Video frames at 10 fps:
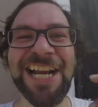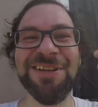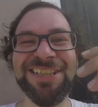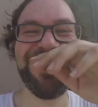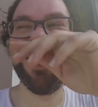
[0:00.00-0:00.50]

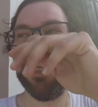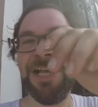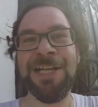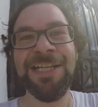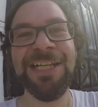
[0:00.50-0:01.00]
Anyway, sorry.
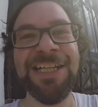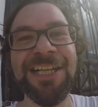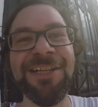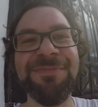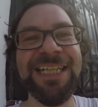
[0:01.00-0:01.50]

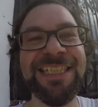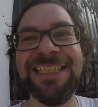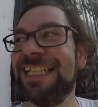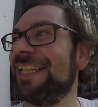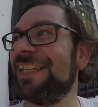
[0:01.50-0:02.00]
Oh man.
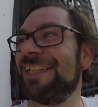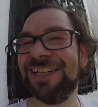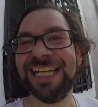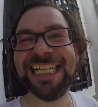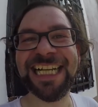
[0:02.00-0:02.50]

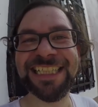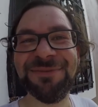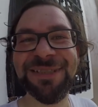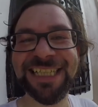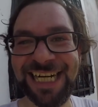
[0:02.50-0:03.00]
I think I got
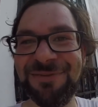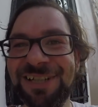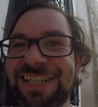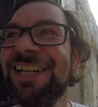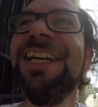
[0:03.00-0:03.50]
someone on the
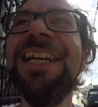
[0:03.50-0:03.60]
camera there.